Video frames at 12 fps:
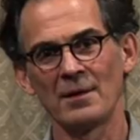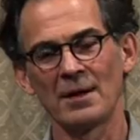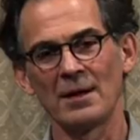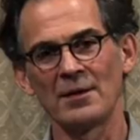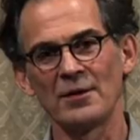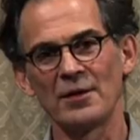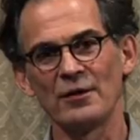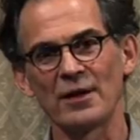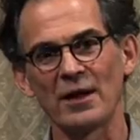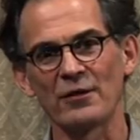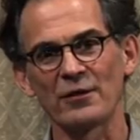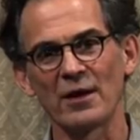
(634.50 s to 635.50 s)
And it is,
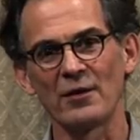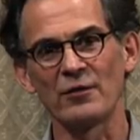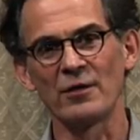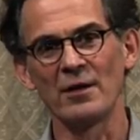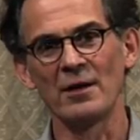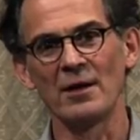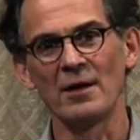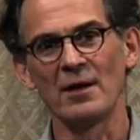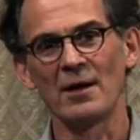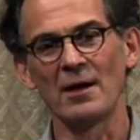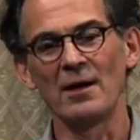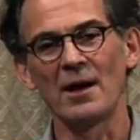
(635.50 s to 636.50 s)
as such,
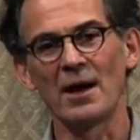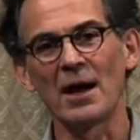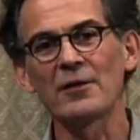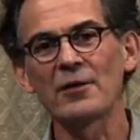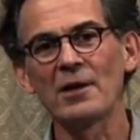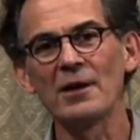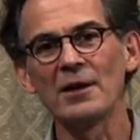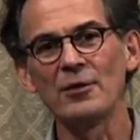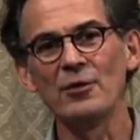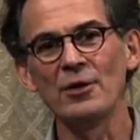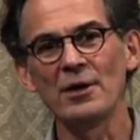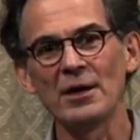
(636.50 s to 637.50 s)
an utterly
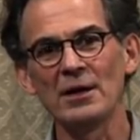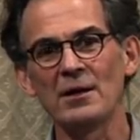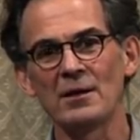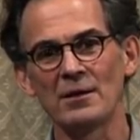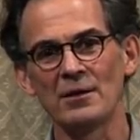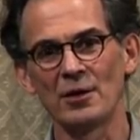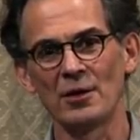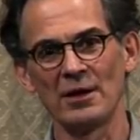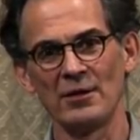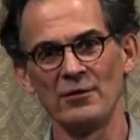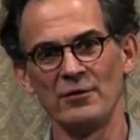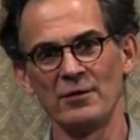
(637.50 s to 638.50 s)
unique
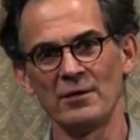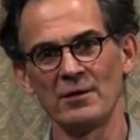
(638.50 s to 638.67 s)
knowledge